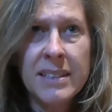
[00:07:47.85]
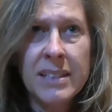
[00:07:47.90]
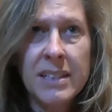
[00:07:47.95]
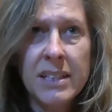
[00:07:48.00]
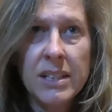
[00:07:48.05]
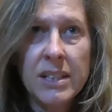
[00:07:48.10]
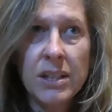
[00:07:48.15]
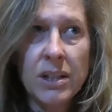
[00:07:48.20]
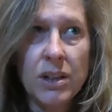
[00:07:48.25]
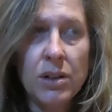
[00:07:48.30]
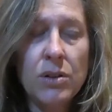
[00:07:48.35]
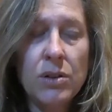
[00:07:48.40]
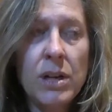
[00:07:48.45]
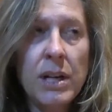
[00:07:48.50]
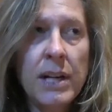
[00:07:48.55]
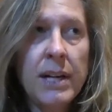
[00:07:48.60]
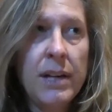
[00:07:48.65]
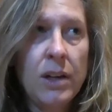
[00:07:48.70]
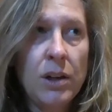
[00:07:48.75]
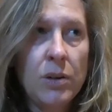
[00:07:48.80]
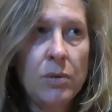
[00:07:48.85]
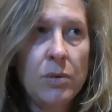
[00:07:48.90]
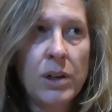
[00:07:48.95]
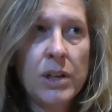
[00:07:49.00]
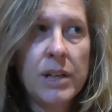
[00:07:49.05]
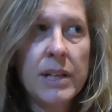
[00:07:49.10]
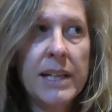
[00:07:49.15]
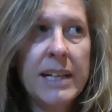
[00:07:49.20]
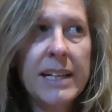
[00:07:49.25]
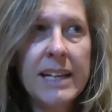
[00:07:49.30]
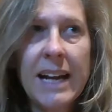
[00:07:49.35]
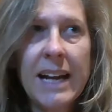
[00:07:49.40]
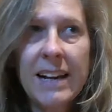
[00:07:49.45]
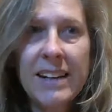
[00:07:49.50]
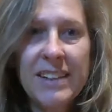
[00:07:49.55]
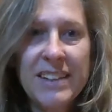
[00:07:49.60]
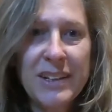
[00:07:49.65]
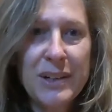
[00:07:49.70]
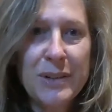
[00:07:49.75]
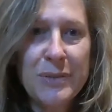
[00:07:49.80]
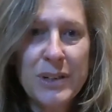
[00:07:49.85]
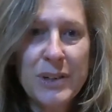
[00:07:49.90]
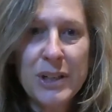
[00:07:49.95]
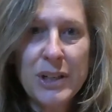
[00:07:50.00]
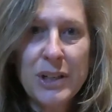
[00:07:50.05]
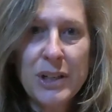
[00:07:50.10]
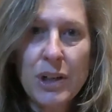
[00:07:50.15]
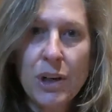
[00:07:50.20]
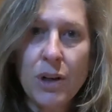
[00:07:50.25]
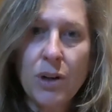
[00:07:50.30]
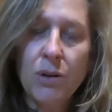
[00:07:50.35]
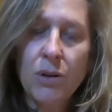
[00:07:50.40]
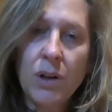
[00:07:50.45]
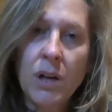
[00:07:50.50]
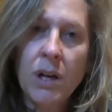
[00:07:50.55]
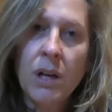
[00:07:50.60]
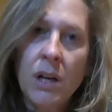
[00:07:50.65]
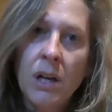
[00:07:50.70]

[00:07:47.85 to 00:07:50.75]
You know, we're going to get out of there and we're going to go,